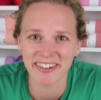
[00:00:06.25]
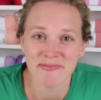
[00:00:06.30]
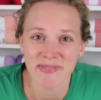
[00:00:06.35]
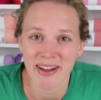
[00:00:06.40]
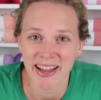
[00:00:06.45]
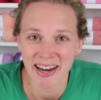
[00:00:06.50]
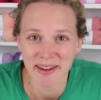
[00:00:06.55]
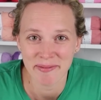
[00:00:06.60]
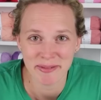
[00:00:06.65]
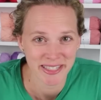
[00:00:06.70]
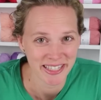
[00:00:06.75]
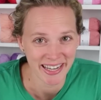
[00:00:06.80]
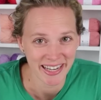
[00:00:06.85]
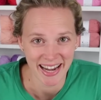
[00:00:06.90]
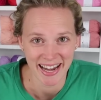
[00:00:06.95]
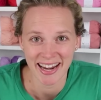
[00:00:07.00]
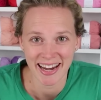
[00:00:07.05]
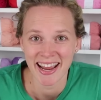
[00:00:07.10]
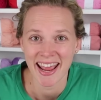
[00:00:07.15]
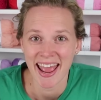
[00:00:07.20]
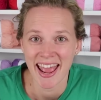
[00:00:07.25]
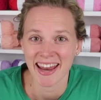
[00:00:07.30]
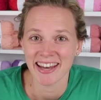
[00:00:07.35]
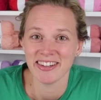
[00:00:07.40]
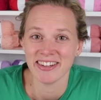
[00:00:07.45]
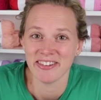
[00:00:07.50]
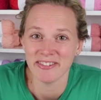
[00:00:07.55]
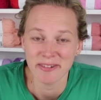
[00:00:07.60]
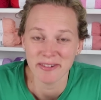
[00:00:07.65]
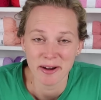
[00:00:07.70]
My name is Irene
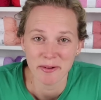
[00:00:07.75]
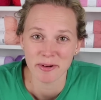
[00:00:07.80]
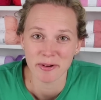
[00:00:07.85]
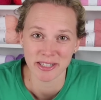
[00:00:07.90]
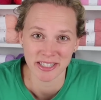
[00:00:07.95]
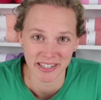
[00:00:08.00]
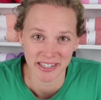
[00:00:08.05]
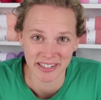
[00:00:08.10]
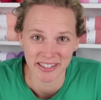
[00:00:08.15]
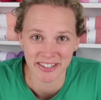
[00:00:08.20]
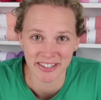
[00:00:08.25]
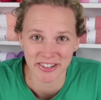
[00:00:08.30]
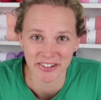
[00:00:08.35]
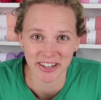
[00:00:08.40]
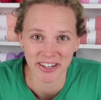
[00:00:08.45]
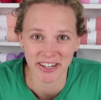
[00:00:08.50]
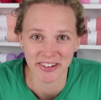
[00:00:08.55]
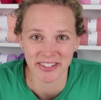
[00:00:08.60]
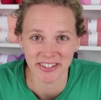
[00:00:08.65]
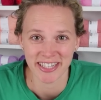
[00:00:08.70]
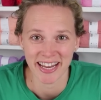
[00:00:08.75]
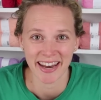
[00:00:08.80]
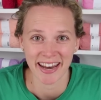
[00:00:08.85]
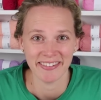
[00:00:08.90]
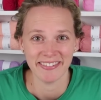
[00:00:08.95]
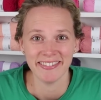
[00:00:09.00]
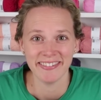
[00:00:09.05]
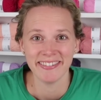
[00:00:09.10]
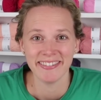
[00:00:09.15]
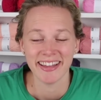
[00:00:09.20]
and you are watching the She
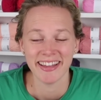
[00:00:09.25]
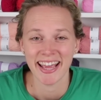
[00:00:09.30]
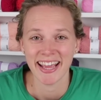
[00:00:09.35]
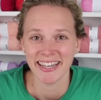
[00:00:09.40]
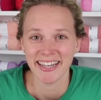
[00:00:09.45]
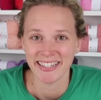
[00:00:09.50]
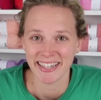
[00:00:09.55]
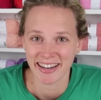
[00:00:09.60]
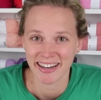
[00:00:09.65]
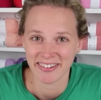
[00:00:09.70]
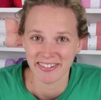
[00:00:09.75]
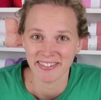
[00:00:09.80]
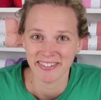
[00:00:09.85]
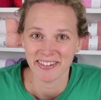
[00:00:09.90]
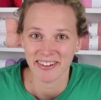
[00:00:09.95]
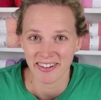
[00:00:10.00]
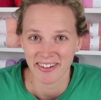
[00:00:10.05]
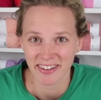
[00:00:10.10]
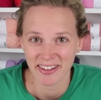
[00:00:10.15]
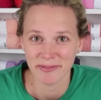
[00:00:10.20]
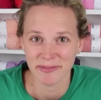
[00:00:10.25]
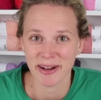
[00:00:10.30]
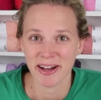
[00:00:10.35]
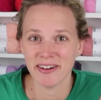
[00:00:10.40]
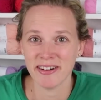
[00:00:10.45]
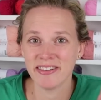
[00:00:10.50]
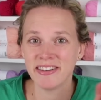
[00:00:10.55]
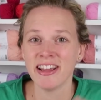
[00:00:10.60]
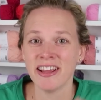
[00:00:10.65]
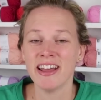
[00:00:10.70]
channel, a channel all
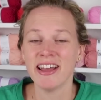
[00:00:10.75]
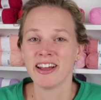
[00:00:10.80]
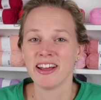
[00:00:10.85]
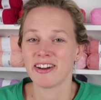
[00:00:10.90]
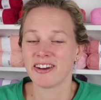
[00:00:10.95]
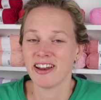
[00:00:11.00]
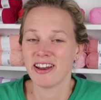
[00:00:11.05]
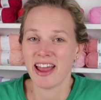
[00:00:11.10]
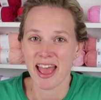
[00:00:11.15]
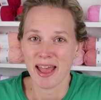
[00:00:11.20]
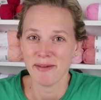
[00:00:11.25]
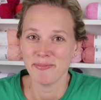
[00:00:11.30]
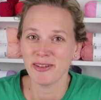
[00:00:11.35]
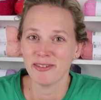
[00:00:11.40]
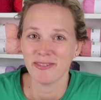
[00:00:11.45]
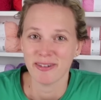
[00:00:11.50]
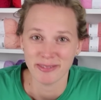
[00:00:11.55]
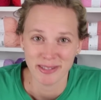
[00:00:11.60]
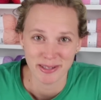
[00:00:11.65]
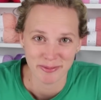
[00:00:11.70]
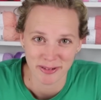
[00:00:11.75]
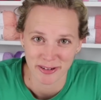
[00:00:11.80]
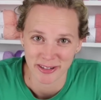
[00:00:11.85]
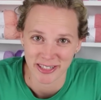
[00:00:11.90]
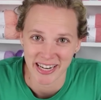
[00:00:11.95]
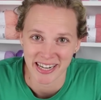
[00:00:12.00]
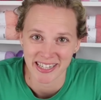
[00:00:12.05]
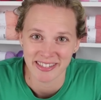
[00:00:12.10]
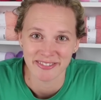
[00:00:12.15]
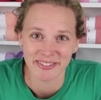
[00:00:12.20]
about happy crafty
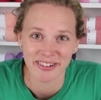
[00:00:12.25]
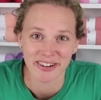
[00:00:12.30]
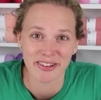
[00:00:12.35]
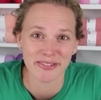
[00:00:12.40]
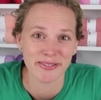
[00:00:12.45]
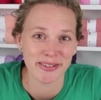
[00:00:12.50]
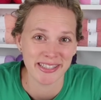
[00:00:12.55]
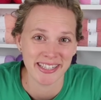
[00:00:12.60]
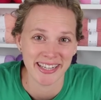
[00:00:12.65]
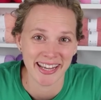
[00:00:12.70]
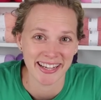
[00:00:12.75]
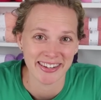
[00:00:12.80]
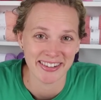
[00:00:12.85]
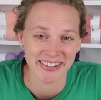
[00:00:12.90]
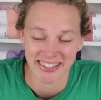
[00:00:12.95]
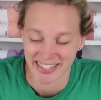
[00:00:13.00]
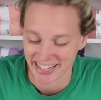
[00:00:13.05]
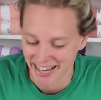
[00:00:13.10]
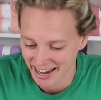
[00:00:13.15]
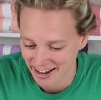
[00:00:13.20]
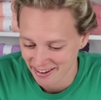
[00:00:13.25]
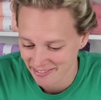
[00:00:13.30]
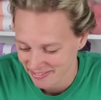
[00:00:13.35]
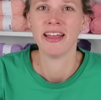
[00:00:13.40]
projects for quilting and crochet.